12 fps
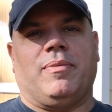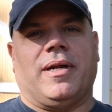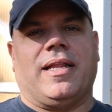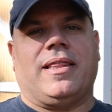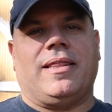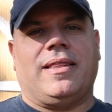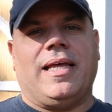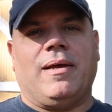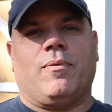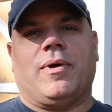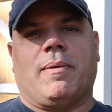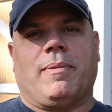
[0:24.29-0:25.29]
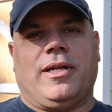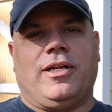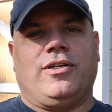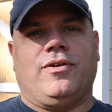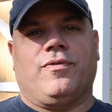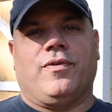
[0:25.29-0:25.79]
but I think what I'm gonna
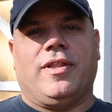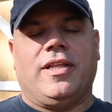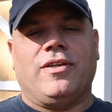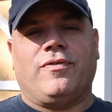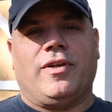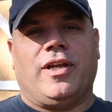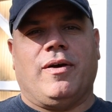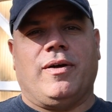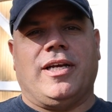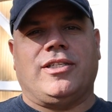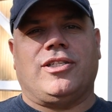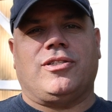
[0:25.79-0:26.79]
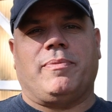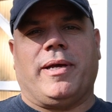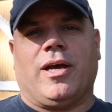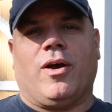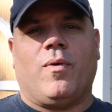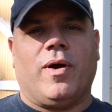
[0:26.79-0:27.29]
do for this video is just
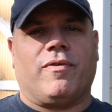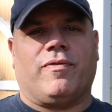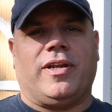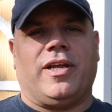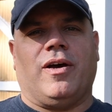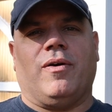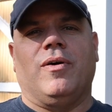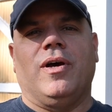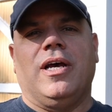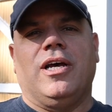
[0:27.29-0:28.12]
make a quick video